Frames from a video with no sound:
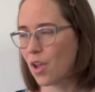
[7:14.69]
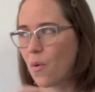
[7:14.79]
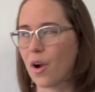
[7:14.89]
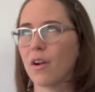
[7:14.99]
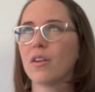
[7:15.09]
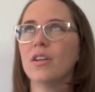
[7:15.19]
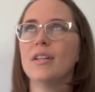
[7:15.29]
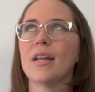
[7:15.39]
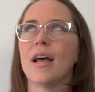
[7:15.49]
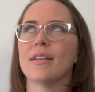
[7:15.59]
or
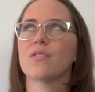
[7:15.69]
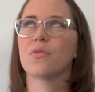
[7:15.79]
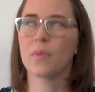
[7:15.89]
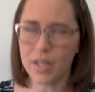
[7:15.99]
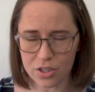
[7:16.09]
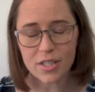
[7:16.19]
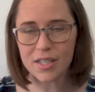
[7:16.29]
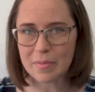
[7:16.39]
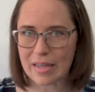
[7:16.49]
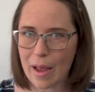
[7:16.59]
goodness gracious,
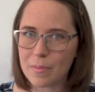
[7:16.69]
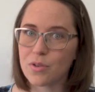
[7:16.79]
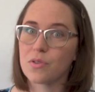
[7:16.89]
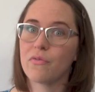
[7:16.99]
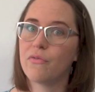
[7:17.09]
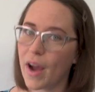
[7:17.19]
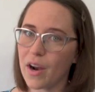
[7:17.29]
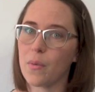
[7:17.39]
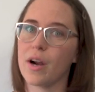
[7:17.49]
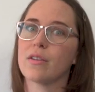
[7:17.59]
sometimes those
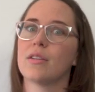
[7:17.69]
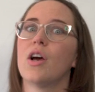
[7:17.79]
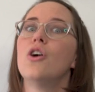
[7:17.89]
fireworks